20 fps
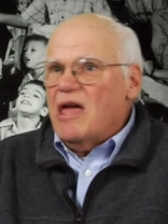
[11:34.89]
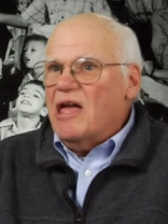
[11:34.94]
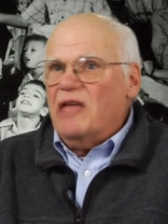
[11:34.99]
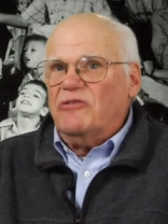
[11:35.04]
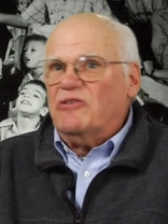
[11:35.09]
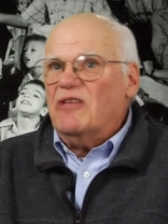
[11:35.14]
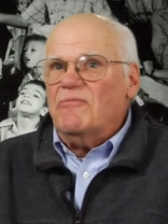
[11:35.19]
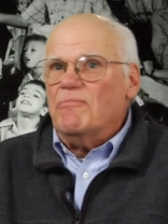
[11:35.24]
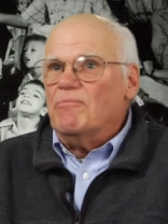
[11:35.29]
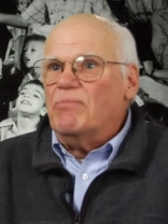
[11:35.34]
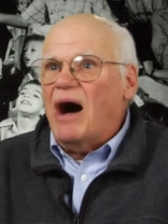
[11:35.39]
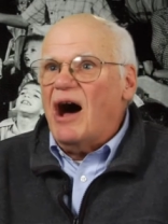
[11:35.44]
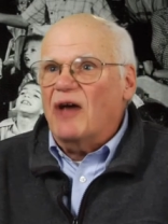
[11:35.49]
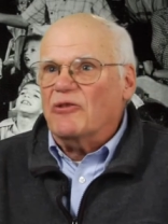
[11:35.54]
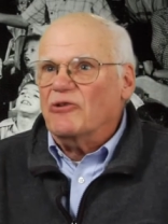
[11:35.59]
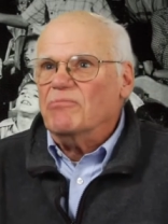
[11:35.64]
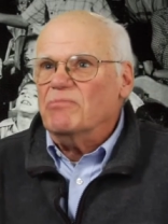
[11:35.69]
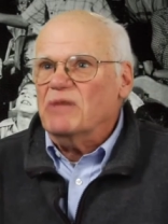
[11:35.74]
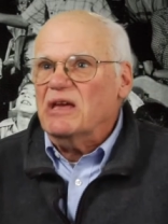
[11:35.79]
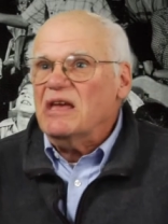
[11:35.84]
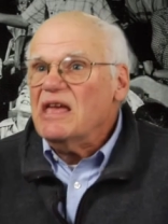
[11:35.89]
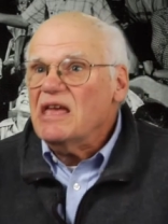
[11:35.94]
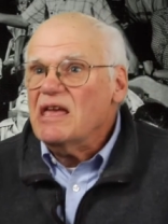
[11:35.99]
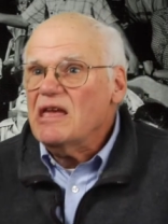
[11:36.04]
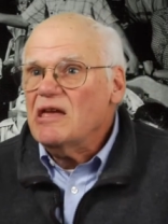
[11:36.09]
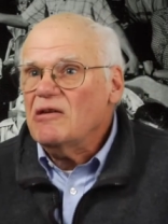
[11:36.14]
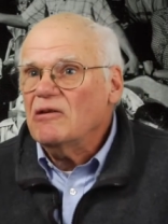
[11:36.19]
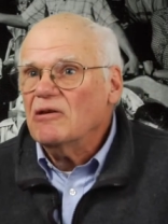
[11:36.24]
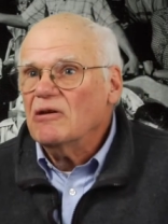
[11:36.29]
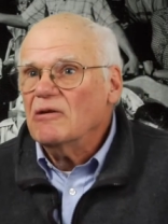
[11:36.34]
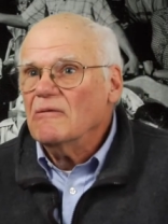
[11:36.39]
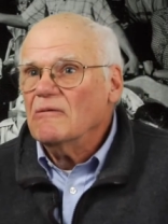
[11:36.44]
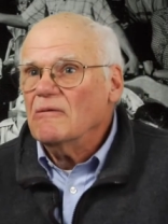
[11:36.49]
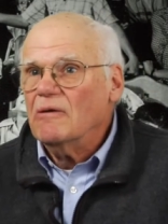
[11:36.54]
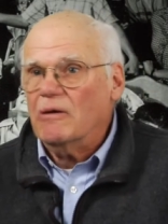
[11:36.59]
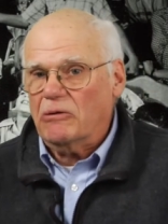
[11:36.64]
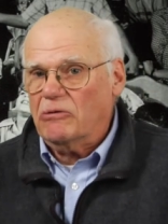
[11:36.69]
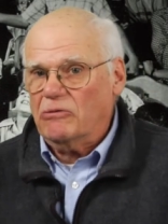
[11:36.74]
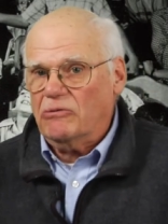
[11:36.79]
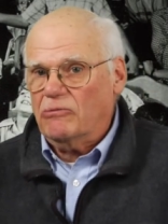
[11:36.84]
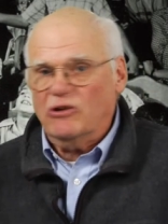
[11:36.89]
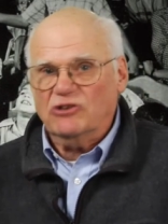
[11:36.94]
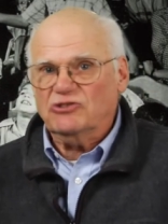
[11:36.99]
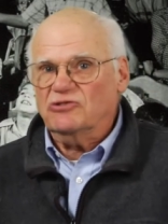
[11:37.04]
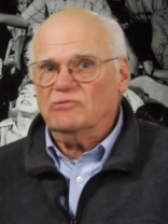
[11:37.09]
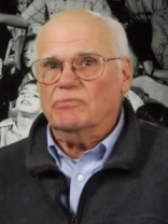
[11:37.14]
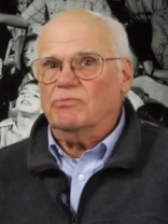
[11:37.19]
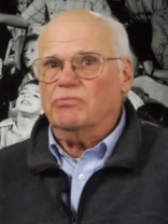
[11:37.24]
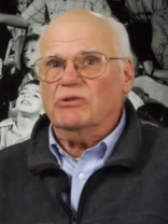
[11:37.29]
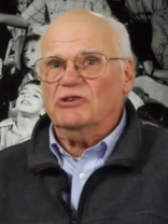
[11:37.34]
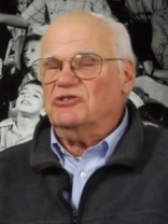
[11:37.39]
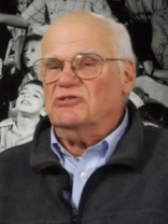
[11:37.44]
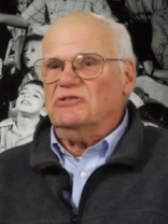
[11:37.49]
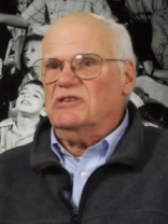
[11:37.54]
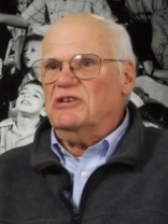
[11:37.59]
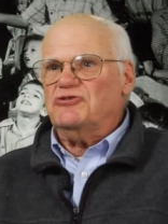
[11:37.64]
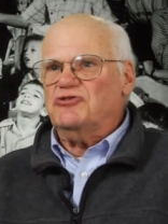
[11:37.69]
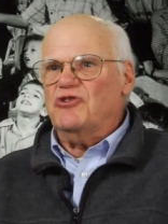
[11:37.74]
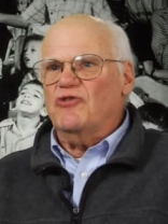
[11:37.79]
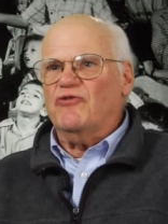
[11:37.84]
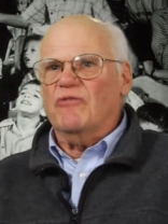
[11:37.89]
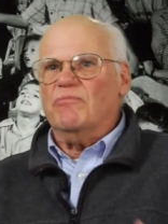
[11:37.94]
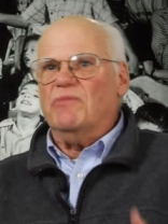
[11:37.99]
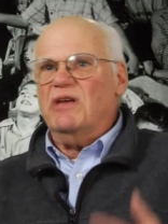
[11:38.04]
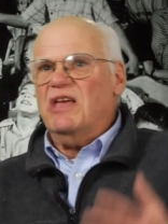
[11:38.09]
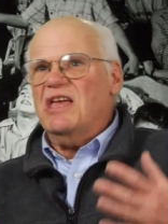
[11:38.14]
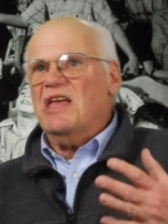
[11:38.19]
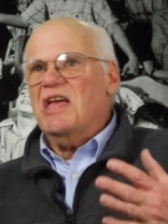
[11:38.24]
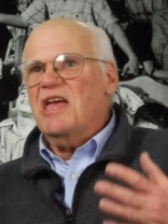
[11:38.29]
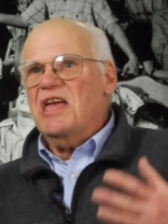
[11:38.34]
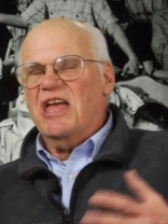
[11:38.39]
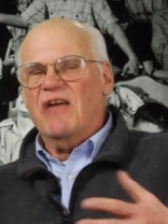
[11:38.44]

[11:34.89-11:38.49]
It didn't bother me. It wasn't, wasn't an issue for me.